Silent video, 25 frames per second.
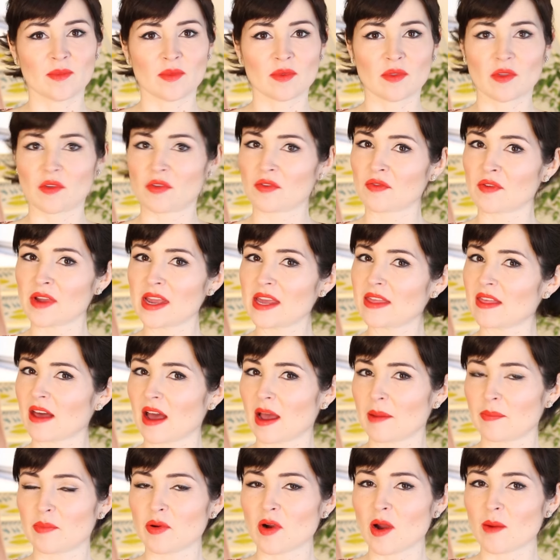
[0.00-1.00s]
the three that
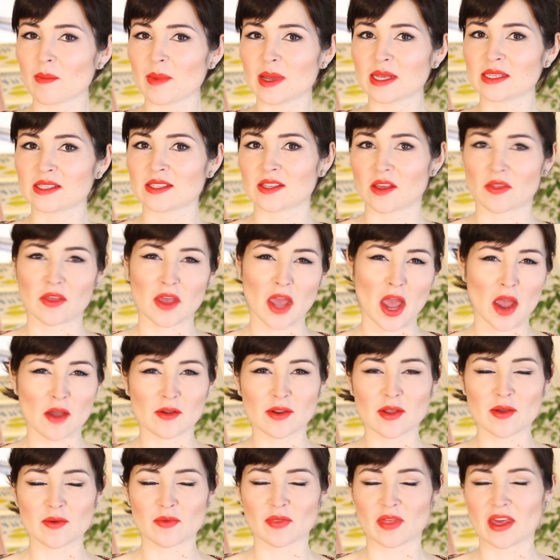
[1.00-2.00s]
I promised, so the
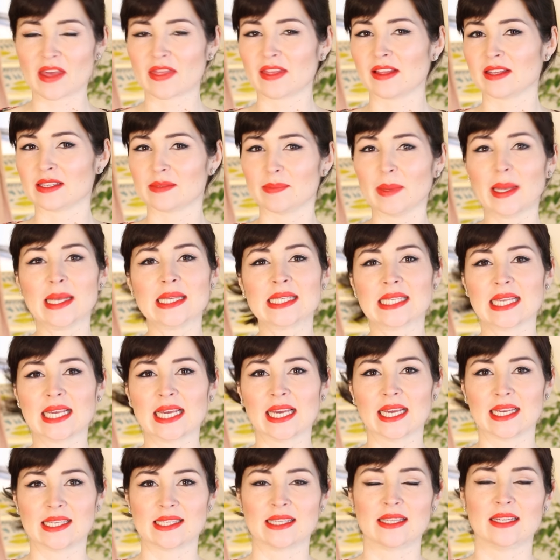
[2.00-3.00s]
only thing that's
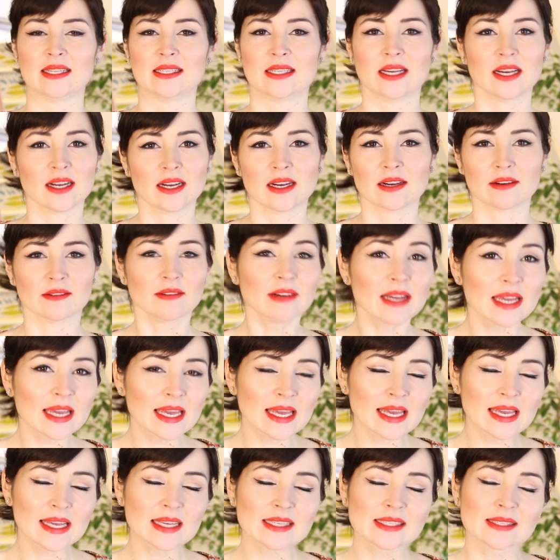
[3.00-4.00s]
missing is the
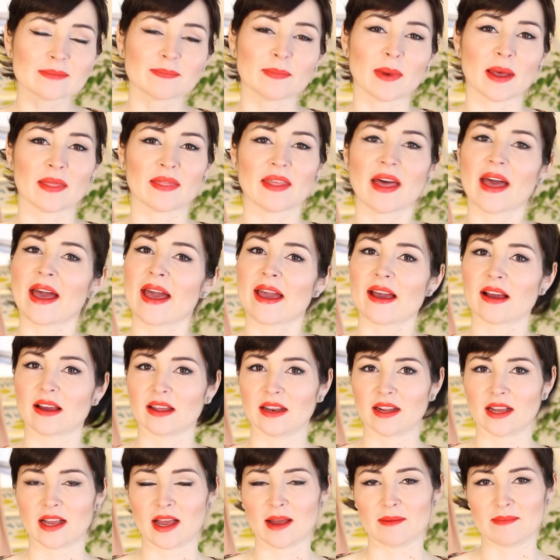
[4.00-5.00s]
dungarees, but they are
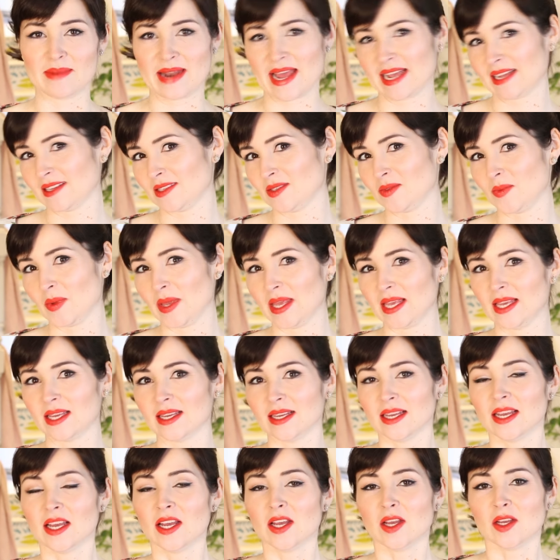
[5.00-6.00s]
gonna come next week.